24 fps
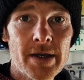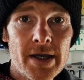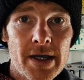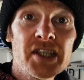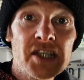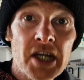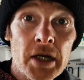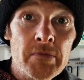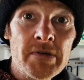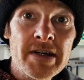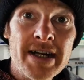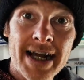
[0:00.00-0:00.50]
you
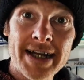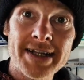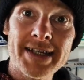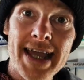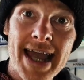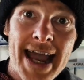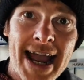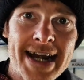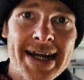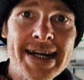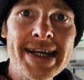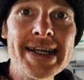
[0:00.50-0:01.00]
don't get
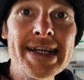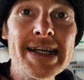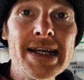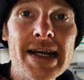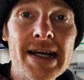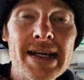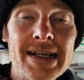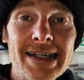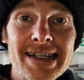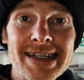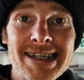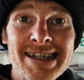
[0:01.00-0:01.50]
any
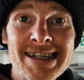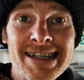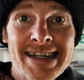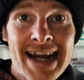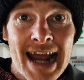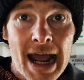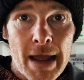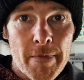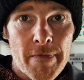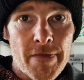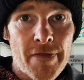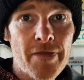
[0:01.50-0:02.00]

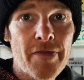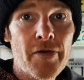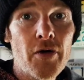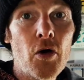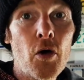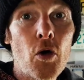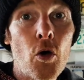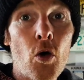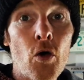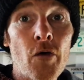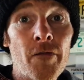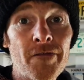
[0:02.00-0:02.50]
depth
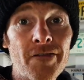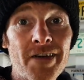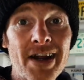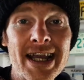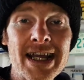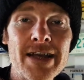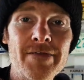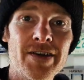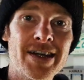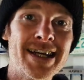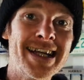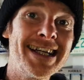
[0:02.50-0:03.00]
or
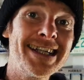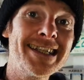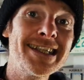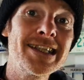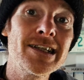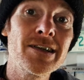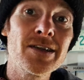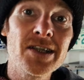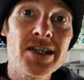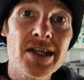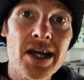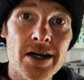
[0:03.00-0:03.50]
flavour hitting
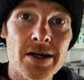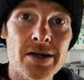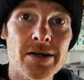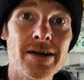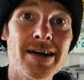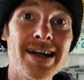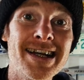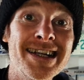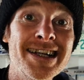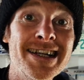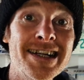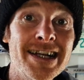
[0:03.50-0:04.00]
your tongue
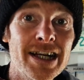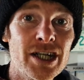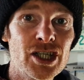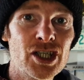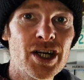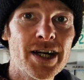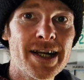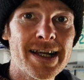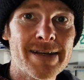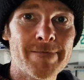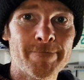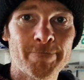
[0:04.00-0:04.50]

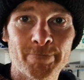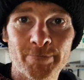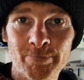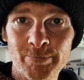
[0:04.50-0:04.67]
initially.